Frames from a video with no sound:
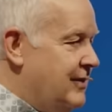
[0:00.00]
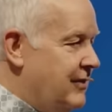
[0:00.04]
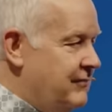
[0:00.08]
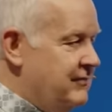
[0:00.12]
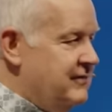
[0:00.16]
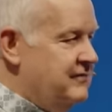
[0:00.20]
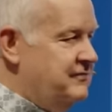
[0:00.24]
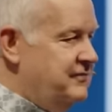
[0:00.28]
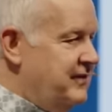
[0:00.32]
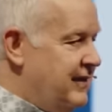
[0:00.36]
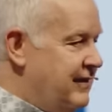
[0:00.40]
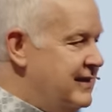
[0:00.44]

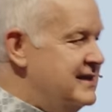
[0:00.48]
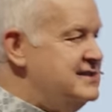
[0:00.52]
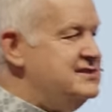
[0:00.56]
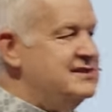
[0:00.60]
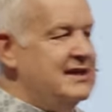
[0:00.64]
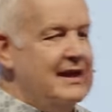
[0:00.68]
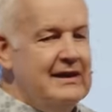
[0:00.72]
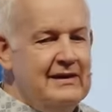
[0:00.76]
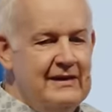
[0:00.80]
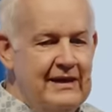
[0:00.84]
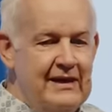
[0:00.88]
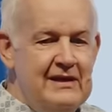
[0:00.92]
with various
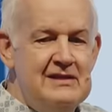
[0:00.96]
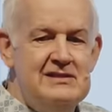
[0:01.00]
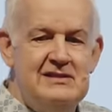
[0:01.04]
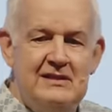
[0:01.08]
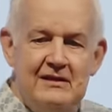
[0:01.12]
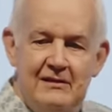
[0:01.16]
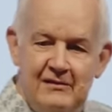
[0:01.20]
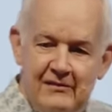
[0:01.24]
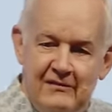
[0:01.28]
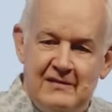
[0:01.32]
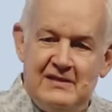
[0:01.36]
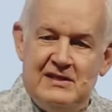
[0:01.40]
techniques to
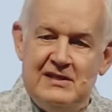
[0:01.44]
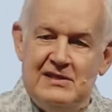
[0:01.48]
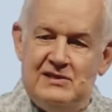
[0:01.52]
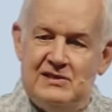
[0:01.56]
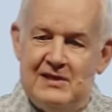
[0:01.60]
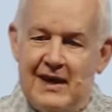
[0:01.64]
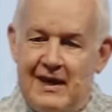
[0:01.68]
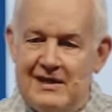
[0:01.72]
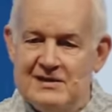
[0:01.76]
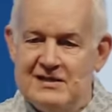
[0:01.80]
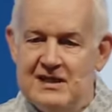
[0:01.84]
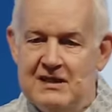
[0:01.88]
convince these
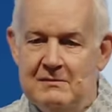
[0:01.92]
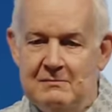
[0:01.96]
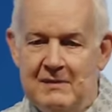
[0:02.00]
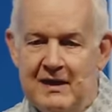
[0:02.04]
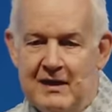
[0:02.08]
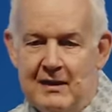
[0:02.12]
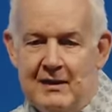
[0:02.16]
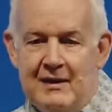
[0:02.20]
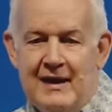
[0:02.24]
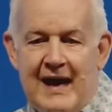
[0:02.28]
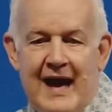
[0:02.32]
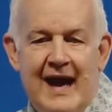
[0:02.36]
guys in the
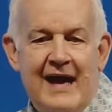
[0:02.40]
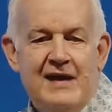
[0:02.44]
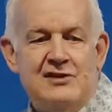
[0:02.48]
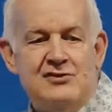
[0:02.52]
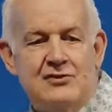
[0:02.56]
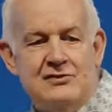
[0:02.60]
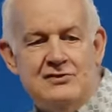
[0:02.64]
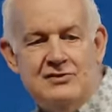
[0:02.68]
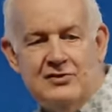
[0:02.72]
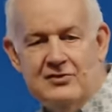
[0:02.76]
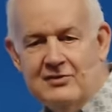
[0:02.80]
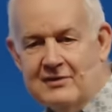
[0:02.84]
middle,
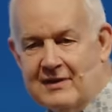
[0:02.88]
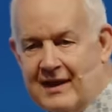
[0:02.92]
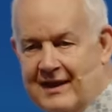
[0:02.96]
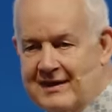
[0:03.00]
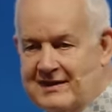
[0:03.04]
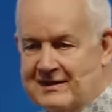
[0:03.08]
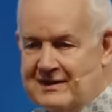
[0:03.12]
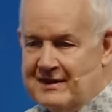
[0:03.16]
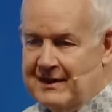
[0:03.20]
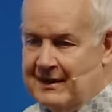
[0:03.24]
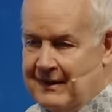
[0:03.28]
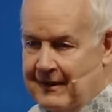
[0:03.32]
Agile's a good
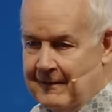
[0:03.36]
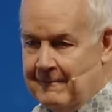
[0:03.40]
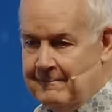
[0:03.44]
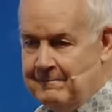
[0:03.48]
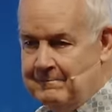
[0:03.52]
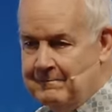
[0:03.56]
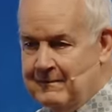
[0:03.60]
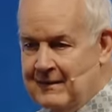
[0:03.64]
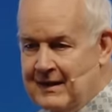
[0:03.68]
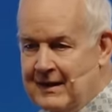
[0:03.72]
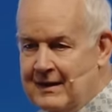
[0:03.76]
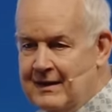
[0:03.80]
idea.
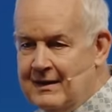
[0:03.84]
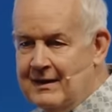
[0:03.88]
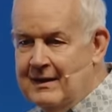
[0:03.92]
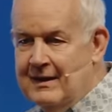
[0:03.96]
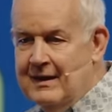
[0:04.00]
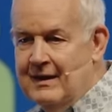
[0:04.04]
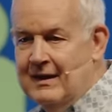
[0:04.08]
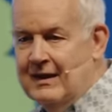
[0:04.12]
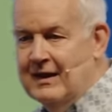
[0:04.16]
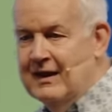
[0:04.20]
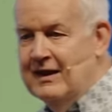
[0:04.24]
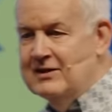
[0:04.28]

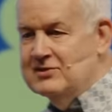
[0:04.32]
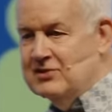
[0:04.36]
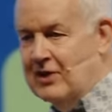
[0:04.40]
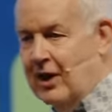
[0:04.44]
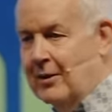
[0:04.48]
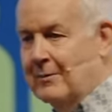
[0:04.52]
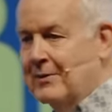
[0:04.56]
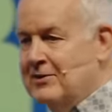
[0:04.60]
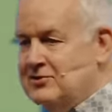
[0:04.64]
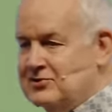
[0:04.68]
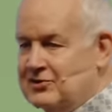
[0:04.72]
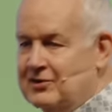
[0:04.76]
He's
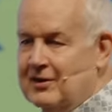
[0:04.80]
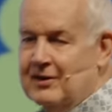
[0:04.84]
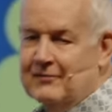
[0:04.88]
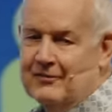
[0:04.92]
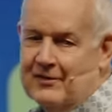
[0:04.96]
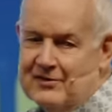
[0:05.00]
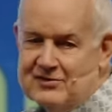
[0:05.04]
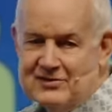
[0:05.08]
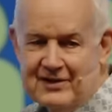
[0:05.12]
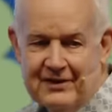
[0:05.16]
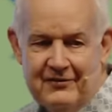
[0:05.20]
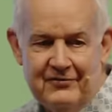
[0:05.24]
almost
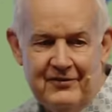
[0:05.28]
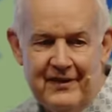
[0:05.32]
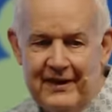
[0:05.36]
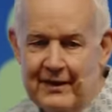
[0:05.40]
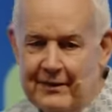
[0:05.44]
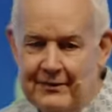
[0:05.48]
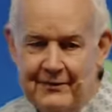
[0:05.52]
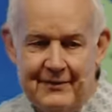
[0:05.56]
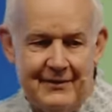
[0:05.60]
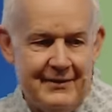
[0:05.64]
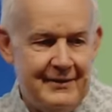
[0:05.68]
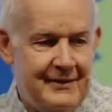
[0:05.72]
universally failed.
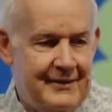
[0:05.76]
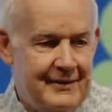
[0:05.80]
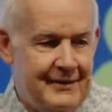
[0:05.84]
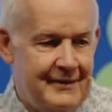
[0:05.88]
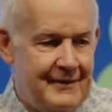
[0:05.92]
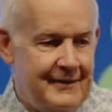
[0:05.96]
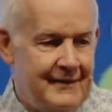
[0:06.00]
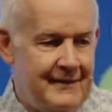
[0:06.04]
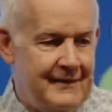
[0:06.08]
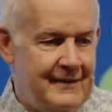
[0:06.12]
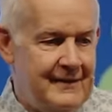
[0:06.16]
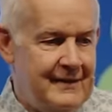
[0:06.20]

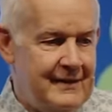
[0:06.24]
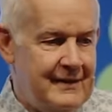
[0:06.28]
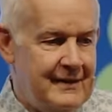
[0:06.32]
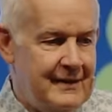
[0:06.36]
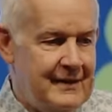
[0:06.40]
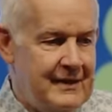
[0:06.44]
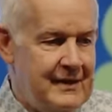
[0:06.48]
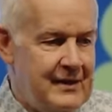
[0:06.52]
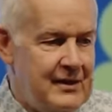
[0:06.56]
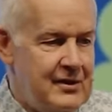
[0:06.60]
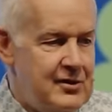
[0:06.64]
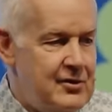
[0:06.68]

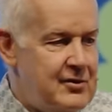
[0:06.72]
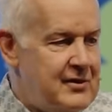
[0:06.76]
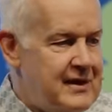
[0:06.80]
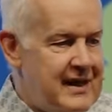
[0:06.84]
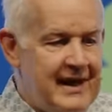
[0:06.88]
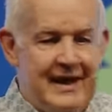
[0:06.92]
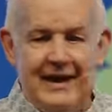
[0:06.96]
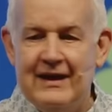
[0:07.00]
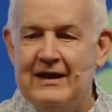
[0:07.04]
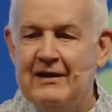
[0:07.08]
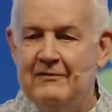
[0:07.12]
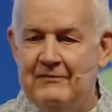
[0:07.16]
You
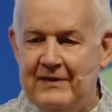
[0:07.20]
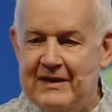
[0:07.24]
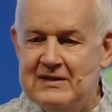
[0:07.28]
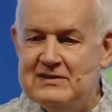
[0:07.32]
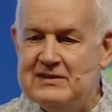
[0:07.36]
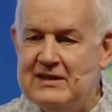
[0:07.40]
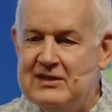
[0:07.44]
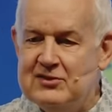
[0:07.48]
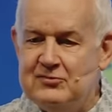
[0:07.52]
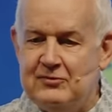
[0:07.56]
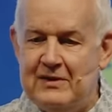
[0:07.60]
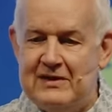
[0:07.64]
can't convince
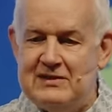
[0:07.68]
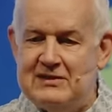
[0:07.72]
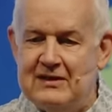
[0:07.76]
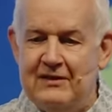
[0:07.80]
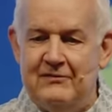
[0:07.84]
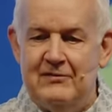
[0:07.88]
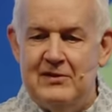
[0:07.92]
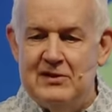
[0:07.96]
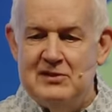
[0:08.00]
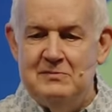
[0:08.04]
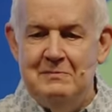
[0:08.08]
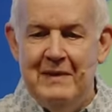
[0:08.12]
these
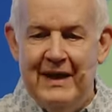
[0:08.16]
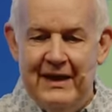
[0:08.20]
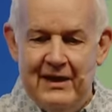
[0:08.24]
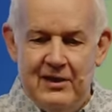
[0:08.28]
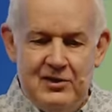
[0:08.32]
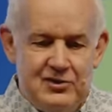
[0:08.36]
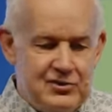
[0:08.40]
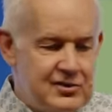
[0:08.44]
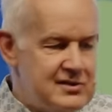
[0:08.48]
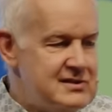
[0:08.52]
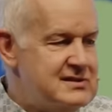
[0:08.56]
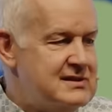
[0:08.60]
risk-averse
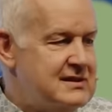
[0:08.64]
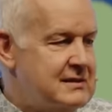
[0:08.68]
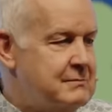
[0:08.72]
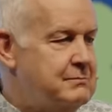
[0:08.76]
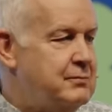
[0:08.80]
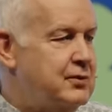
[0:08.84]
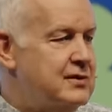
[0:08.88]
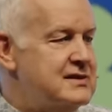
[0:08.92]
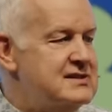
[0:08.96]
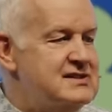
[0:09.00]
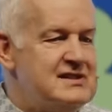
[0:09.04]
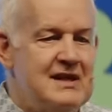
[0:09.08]
managers to
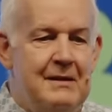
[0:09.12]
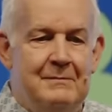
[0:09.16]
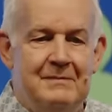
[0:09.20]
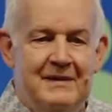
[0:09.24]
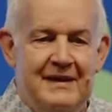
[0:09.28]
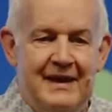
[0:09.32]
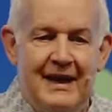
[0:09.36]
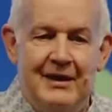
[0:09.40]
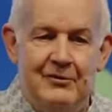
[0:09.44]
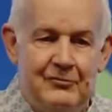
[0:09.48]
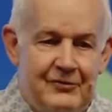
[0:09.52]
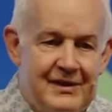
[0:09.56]
put
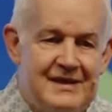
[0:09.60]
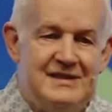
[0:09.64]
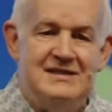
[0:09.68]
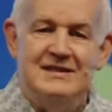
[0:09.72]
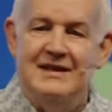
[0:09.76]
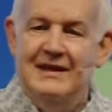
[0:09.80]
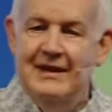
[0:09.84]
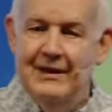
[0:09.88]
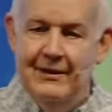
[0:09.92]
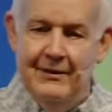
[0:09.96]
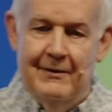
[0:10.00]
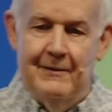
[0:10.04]
something at risk
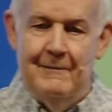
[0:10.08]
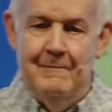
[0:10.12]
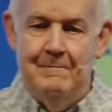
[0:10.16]
here.